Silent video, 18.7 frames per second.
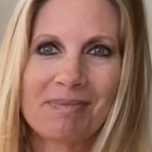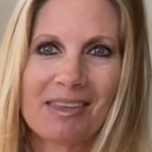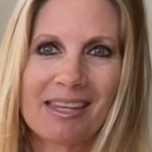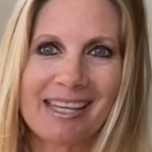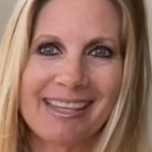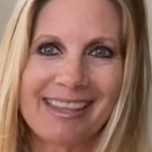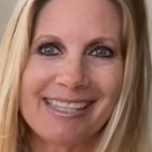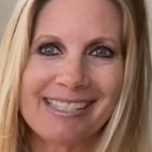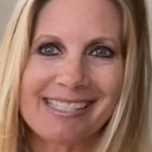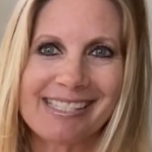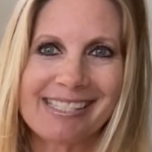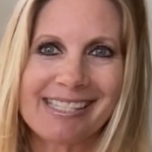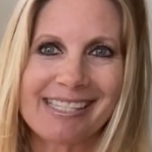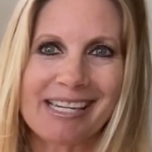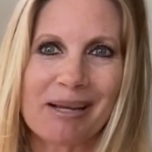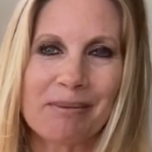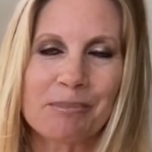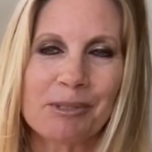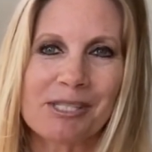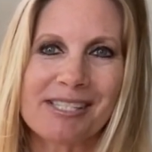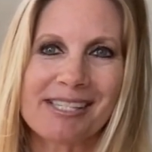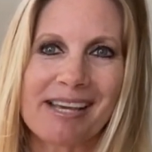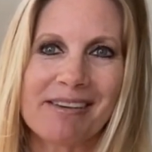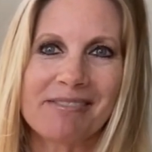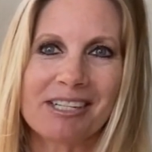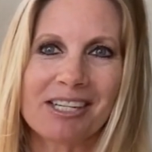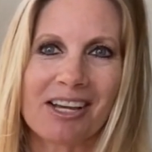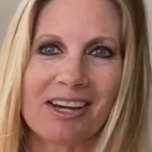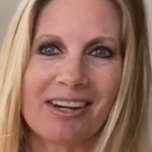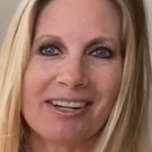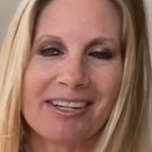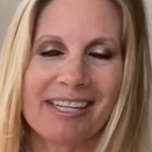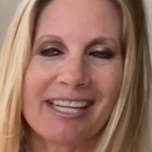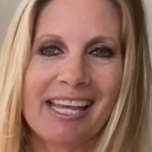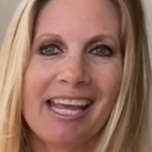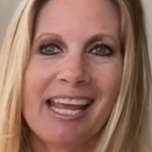And this is the number 7 card.